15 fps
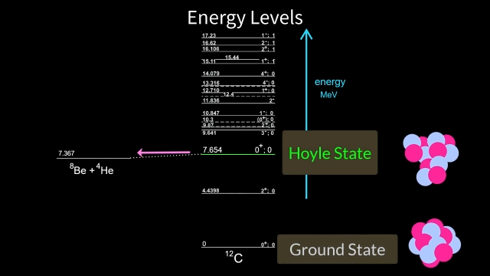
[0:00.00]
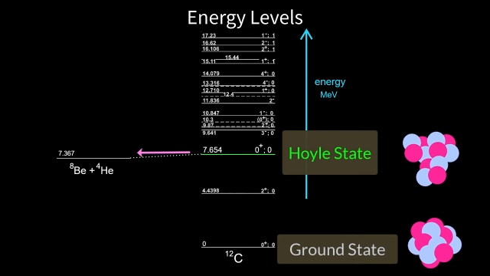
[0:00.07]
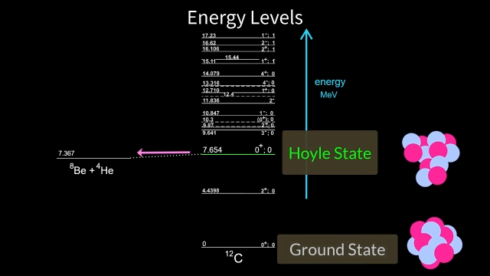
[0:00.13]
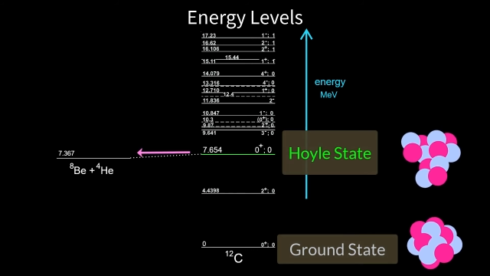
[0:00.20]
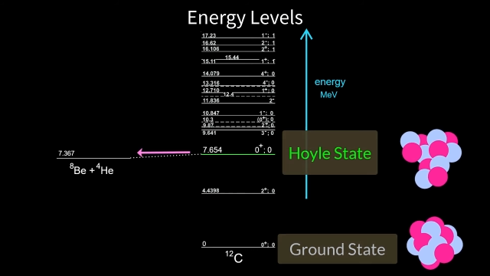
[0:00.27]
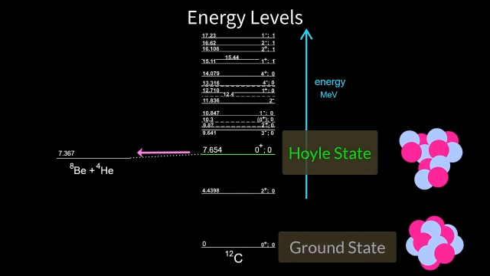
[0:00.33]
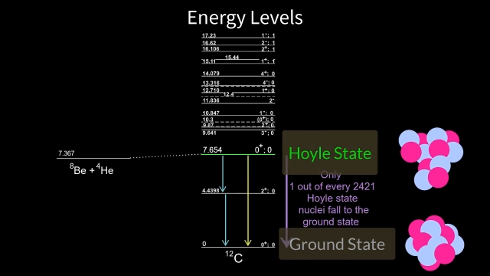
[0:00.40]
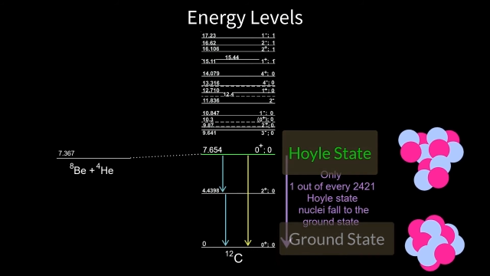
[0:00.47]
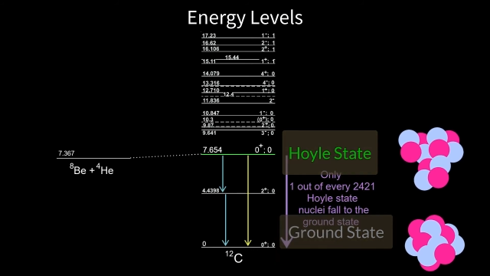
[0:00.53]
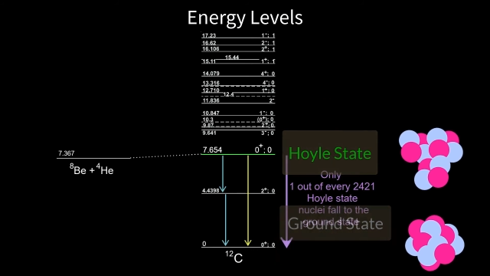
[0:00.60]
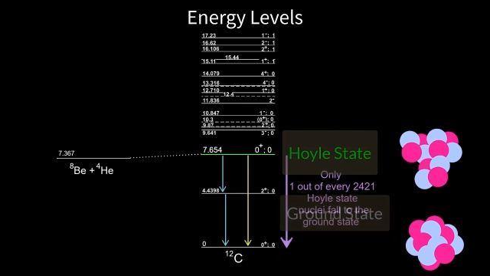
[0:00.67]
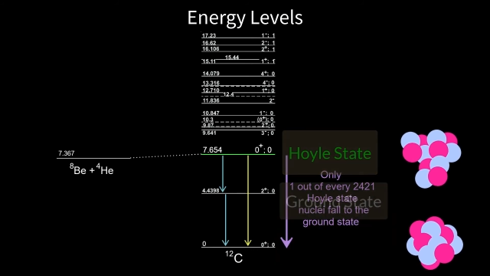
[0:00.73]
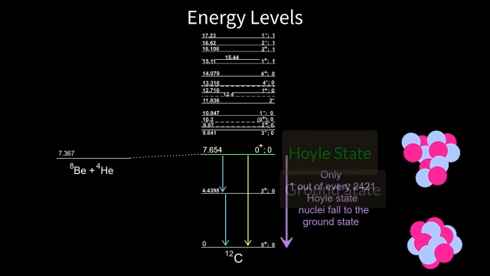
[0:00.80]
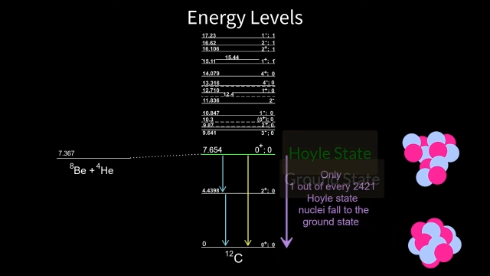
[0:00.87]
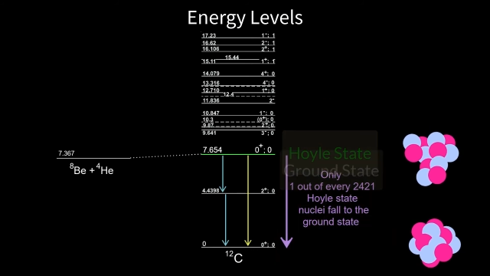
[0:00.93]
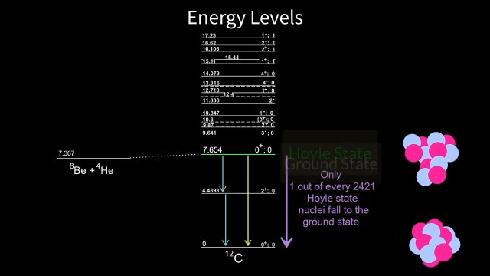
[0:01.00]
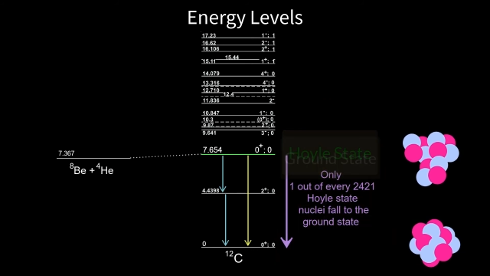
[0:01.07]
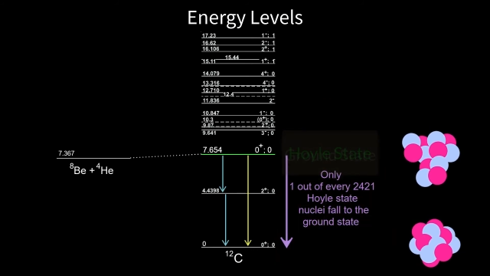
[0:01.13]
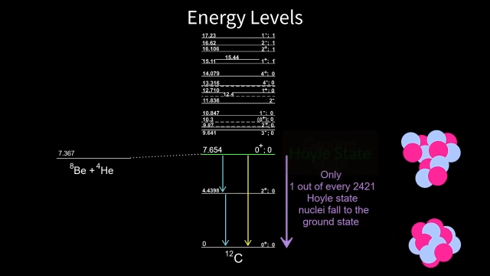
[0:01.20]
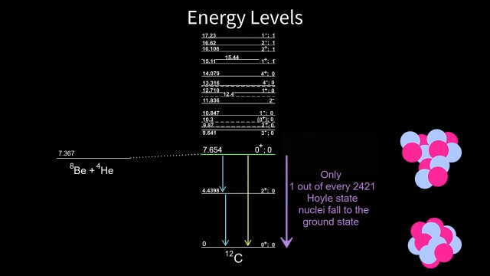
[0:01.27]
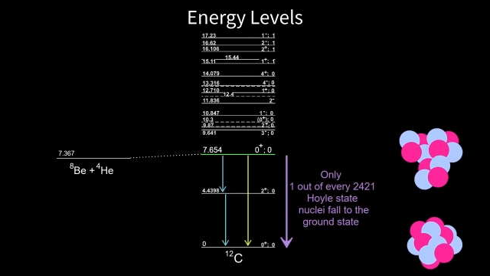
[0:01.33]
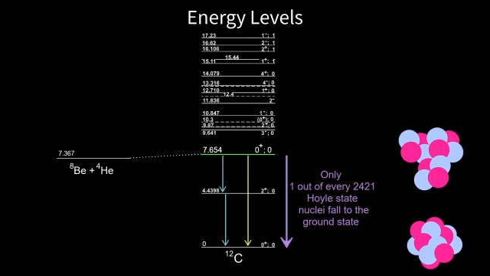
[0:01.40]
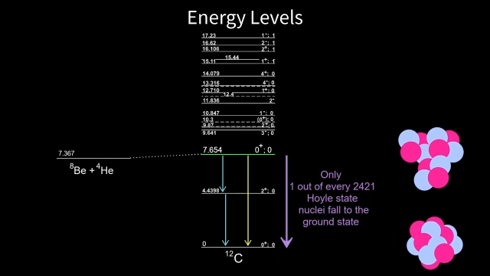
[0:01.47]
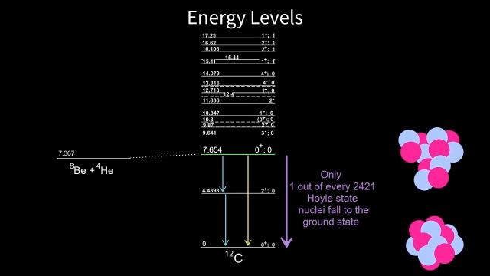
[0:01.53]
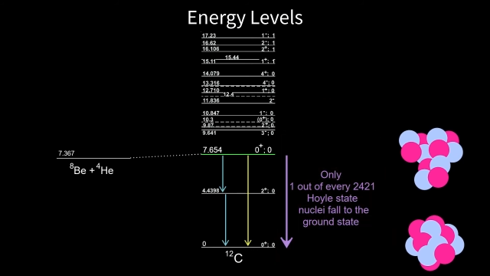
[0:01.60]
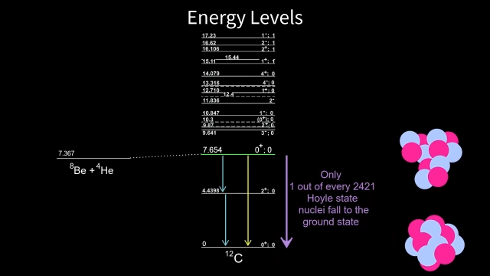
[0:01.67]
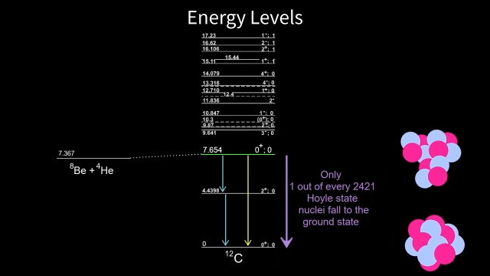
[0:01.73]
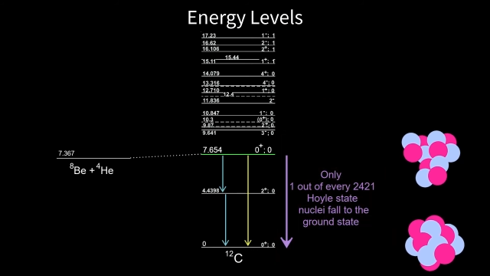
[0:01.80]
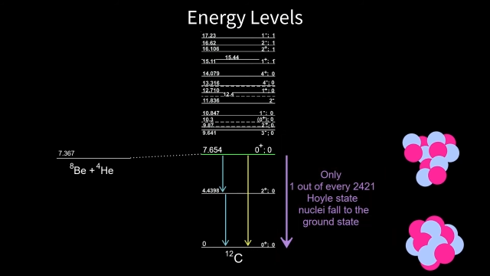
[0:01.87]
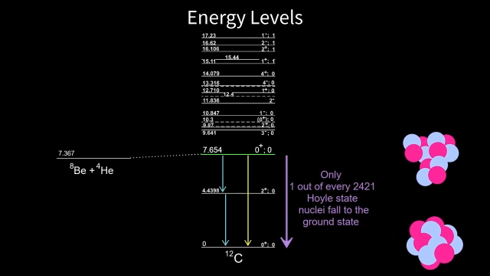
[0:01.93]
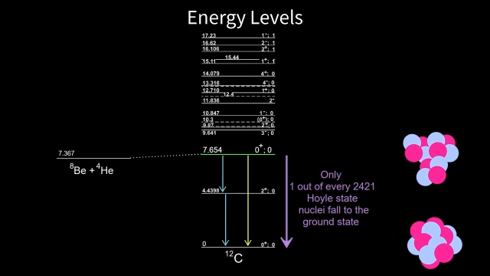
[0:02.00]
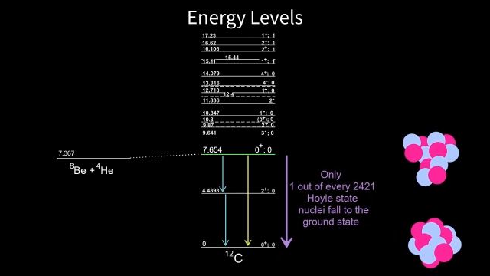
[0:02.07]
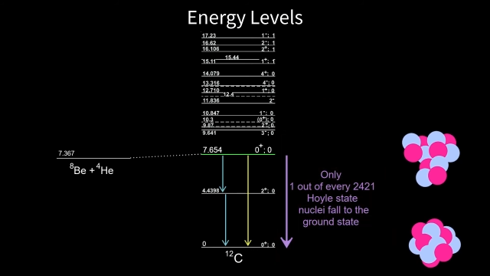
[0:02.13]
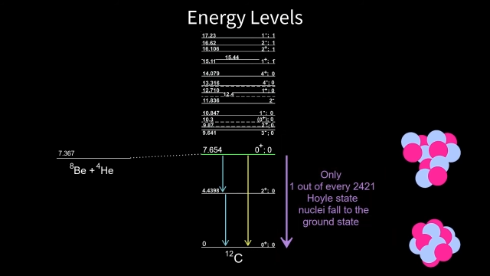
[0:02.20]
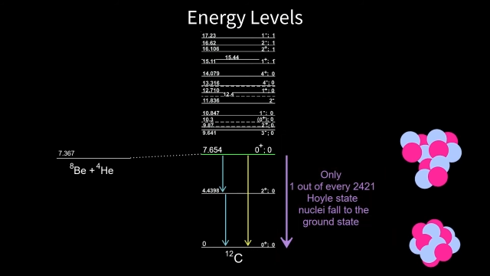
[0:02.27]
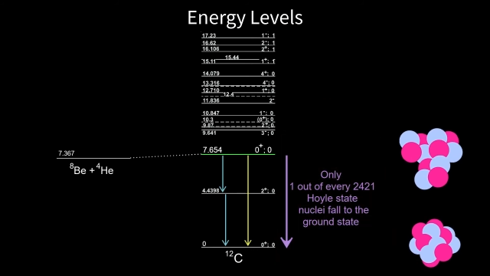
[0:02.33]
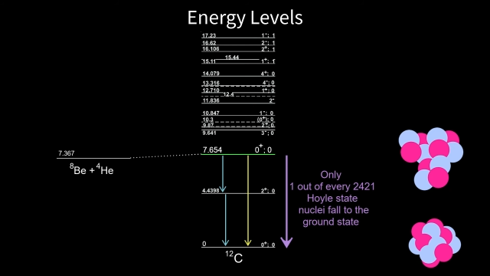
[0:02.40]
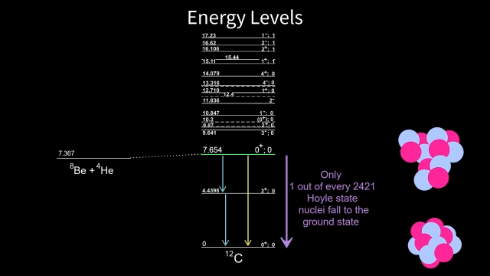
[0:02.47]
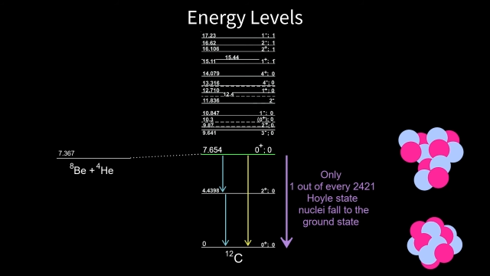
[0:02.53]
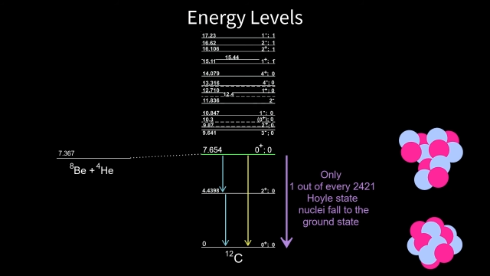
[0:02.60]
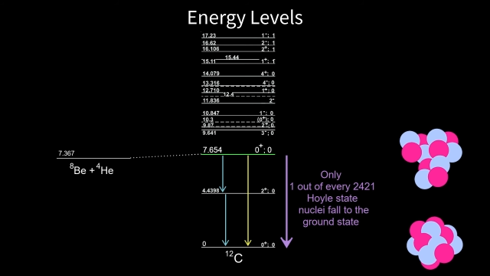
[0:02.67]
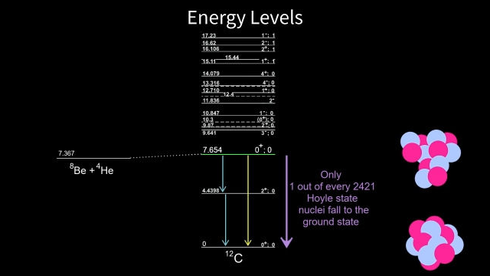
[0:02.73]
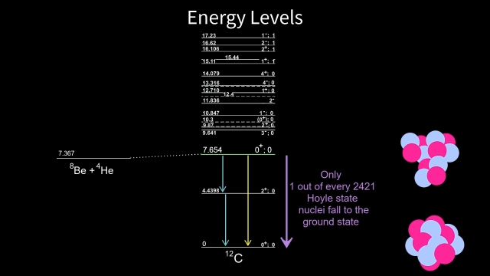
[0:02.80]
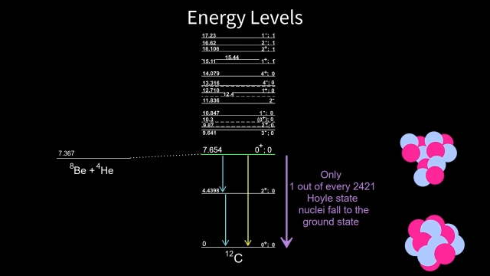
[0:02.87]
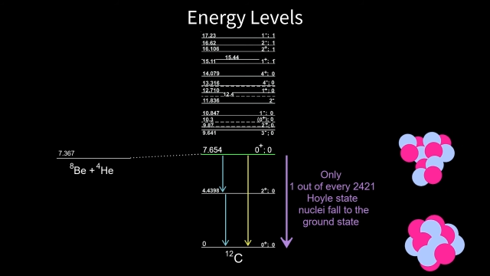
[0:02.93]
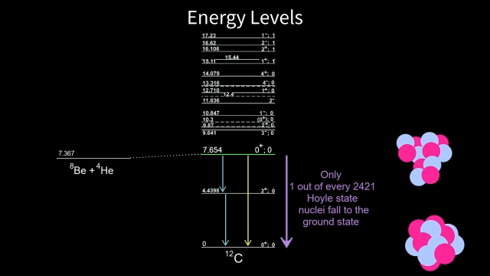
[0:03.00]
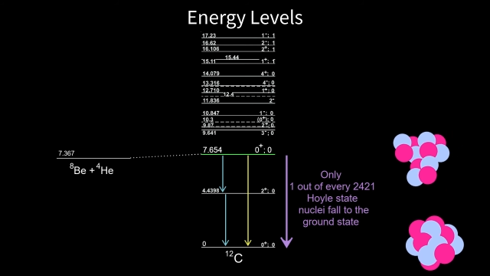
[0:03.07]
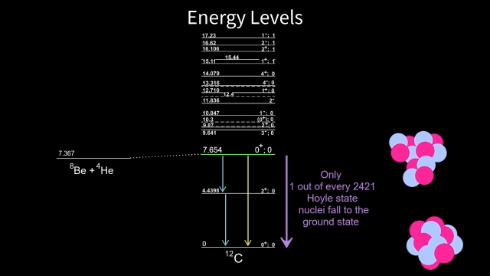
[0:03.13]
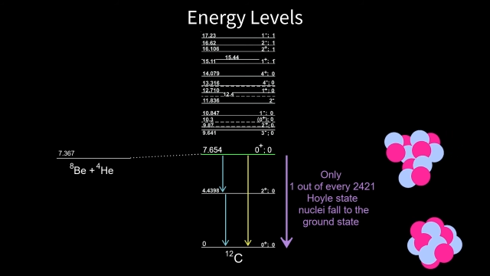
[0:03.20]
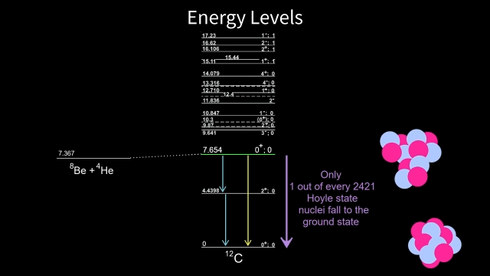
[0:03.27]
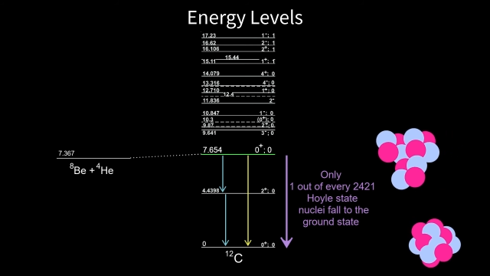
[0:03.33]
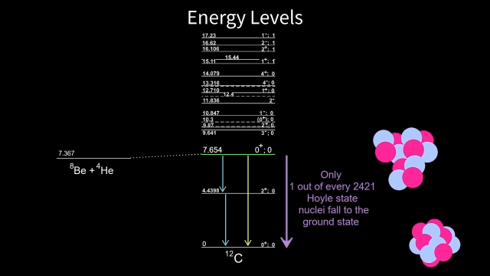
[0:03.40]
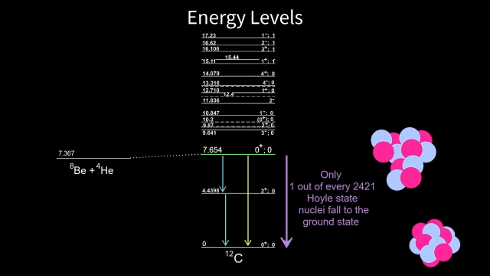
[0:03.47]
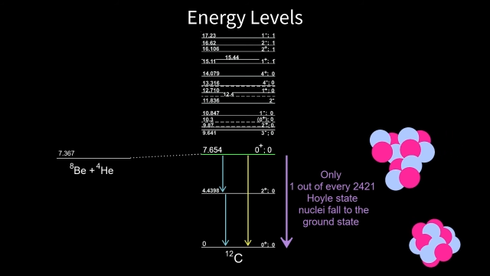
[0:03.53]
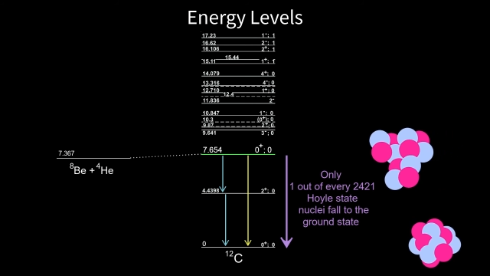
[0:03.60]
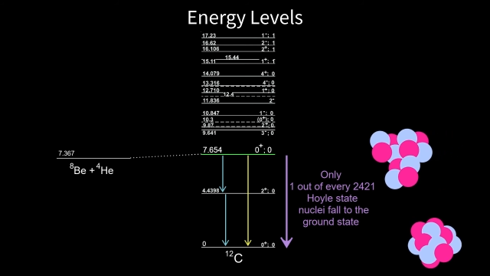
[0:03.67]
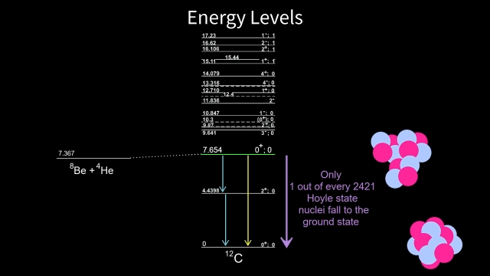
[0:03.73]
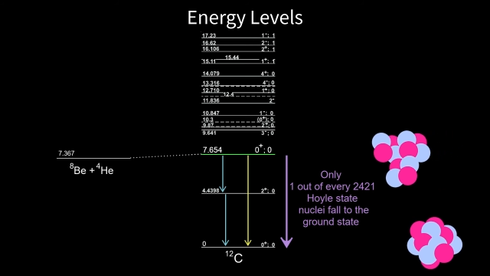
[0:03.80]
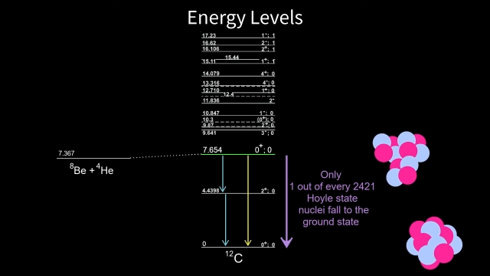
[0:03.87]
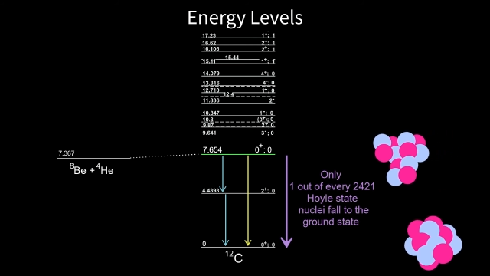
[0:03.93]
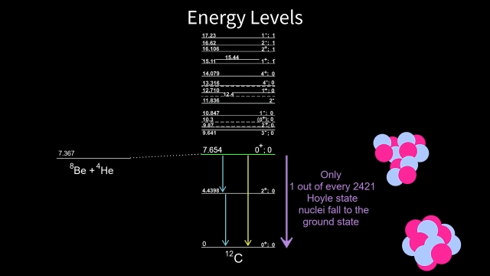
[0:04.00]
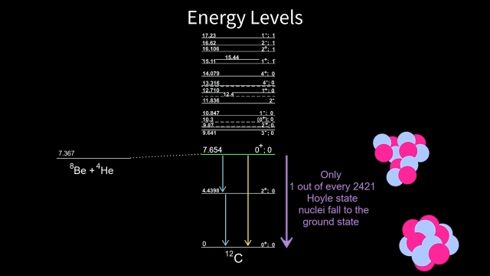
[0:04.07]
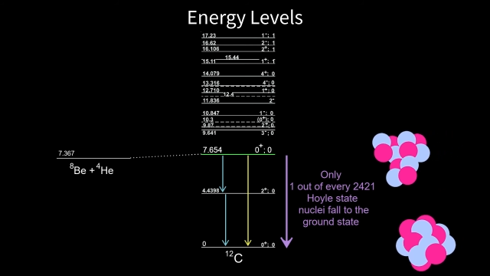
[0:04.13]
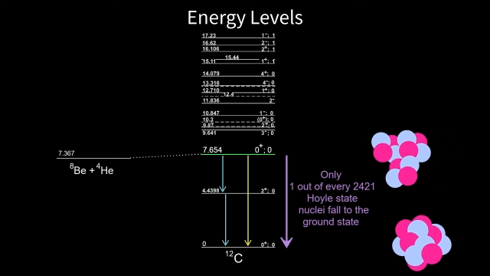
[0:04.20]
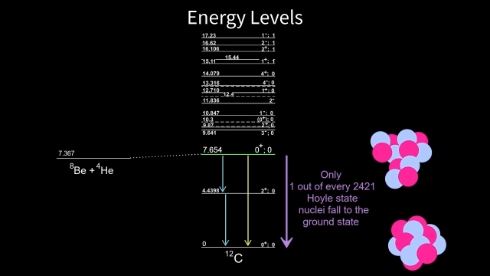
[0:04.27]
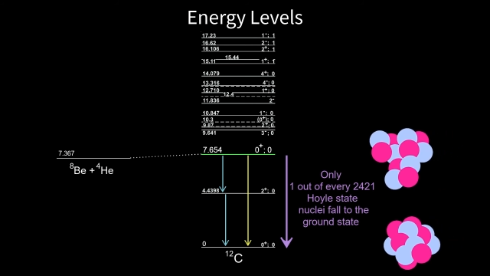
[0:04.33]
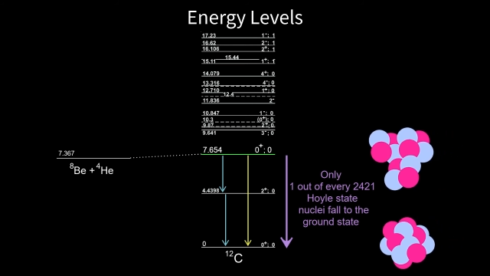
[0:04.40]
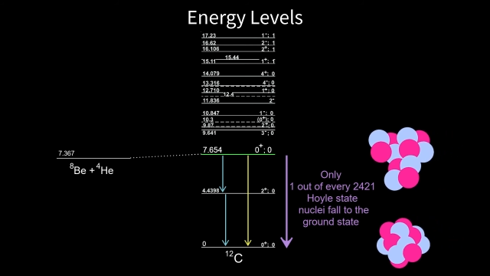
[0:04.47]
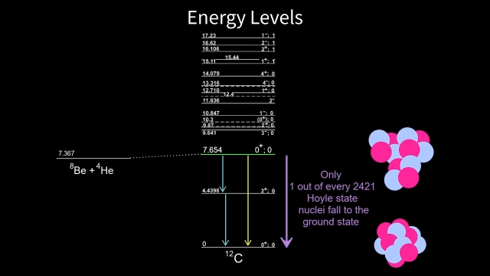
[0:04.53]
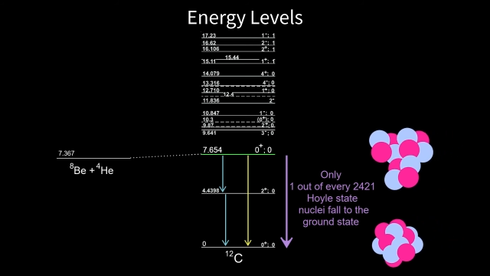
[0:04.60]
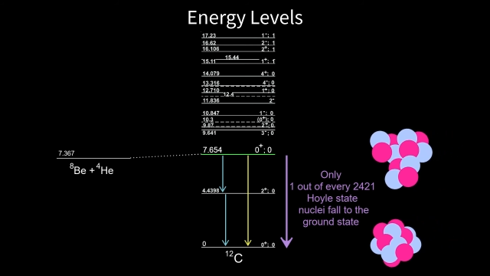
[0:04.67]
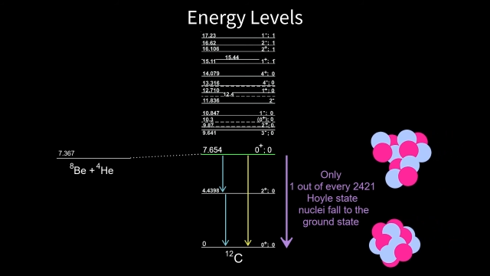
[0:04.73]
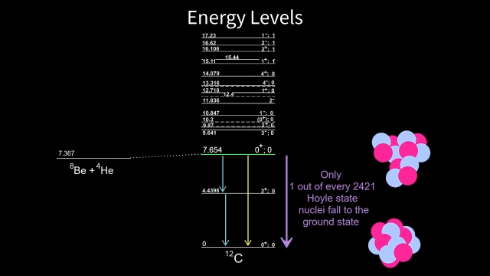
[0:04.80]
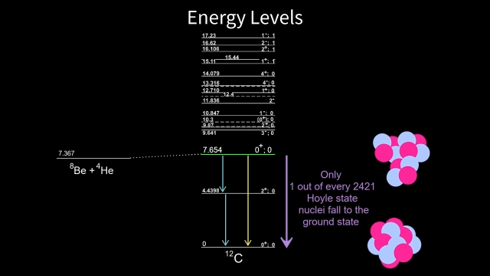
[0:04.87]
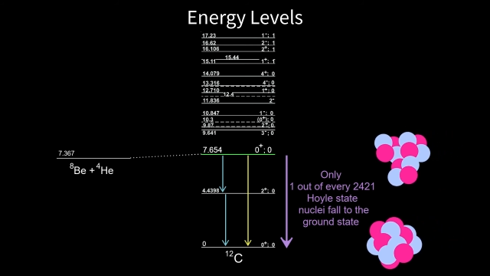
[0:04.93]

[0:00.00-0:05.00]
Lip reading: [unreadable: no face in view]